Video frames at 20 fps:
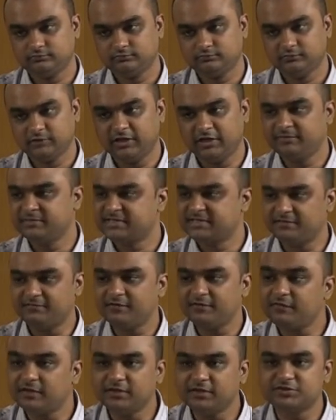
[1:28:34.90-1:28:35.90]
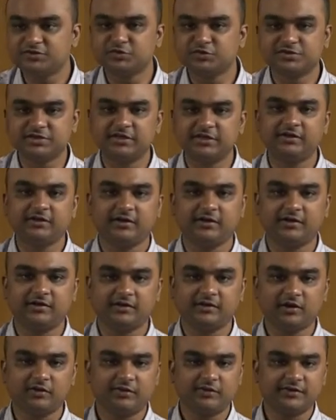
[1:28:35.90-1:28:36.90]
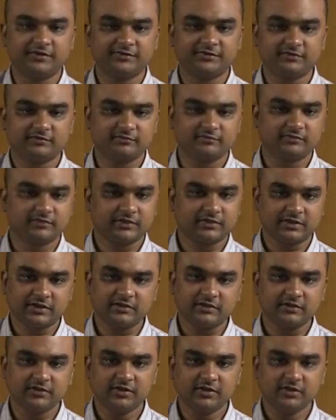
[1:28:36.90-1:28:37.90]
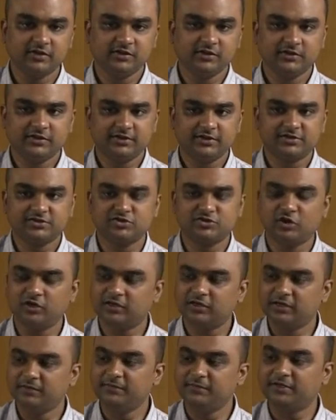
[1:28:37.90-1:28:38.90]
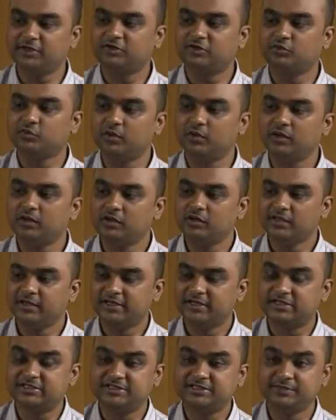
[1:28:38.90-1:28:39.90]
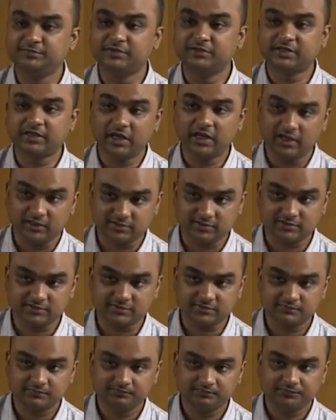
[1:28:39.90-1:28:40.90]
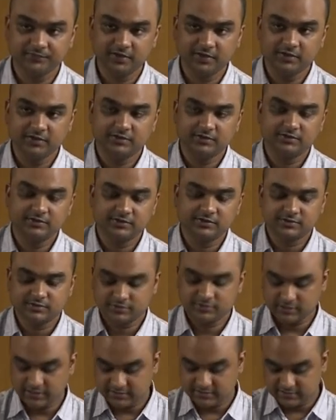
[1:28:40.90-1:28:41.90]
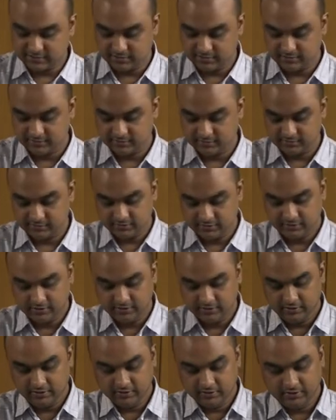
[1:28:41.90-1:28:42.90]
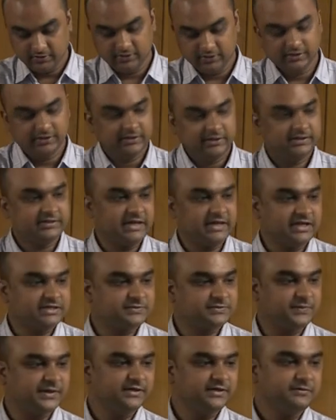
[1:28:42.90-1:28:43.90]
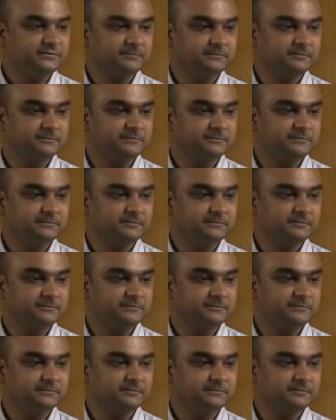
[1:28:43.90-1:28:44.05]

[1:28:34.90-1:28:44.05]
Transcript: It means everyone is using internet nowadays. Clear? It is not limited to a esteemed class. So, right? It has been